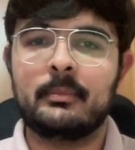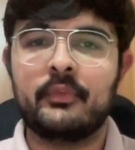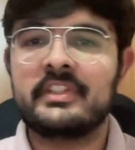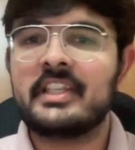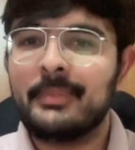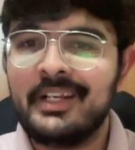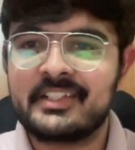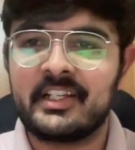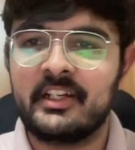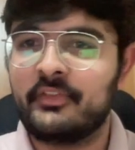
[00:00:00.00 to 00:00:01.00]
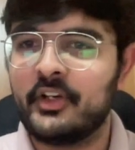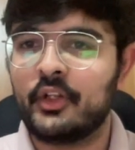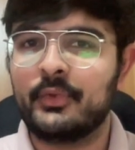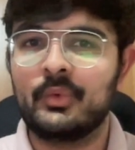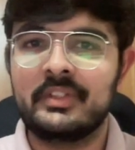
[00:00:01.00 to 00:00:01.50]
of which have been listed in front
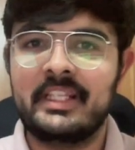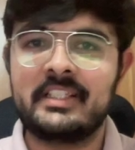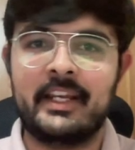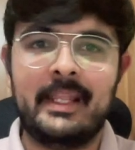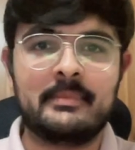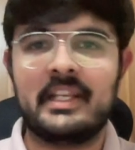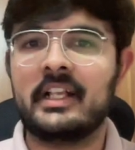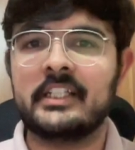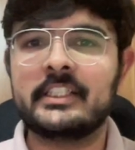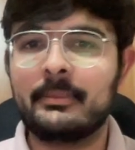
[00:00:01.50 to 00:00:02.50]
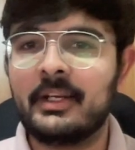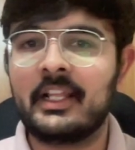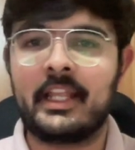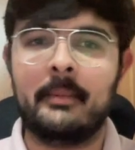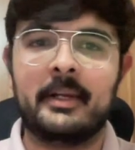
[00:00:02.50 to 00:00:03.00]
of you. These are names like Aditya
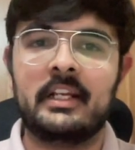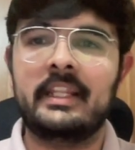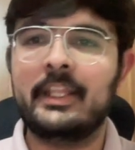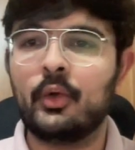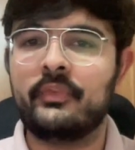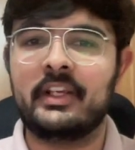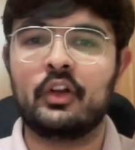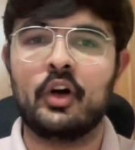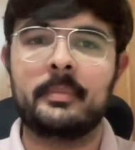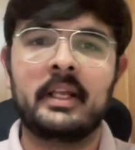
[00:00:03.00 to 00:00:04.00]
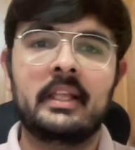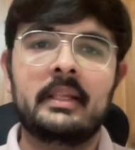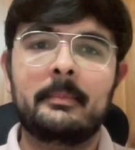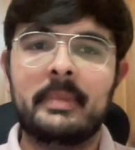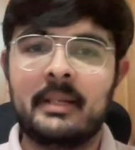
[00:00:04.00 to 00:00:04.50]
Birla Capital, Hero FinCorp,
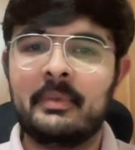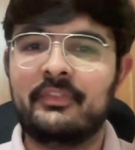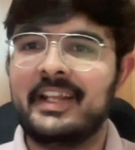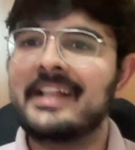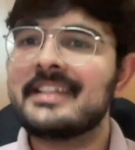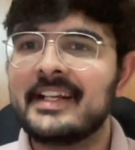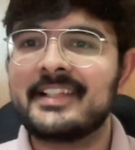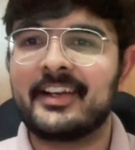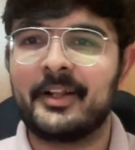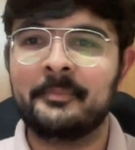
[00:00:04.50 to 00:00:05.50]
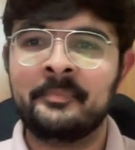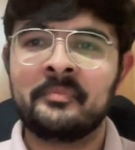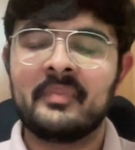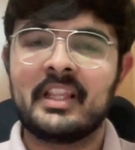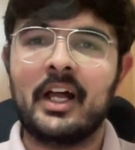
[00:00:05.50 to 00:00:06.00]
Piramal Finance, etc.
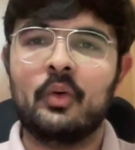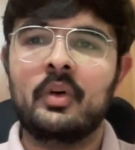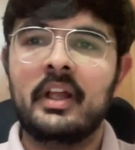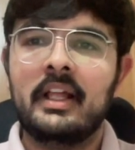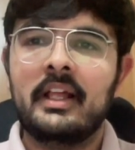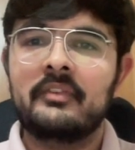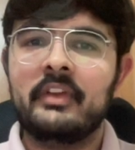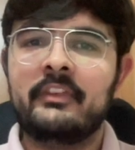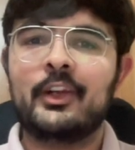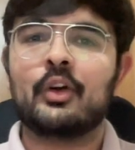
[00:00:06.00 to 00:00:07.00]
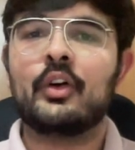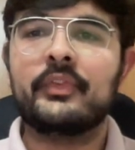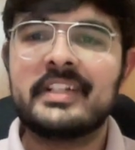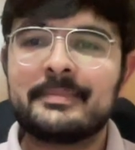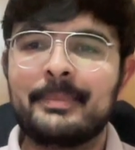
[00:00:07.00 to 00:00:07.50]
Now, when we talk of
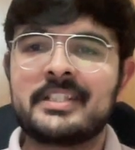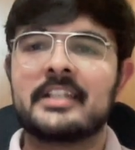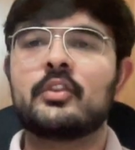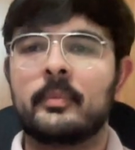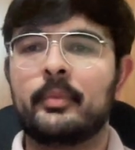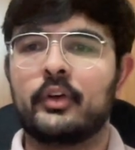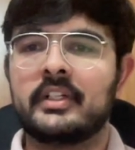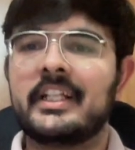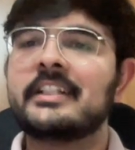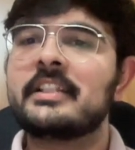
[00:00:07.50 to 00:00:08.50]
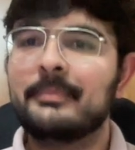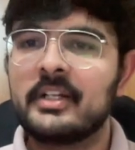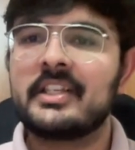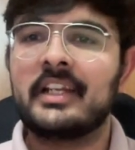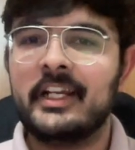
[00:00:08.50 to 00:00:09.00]
its business loan product, that is the
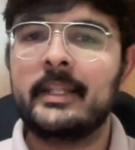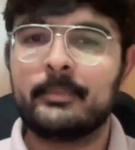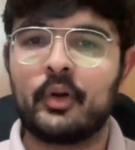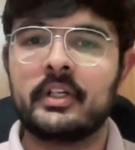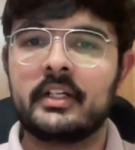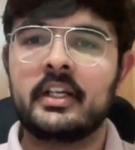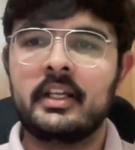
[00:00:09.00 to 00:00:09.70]
merchant lending product,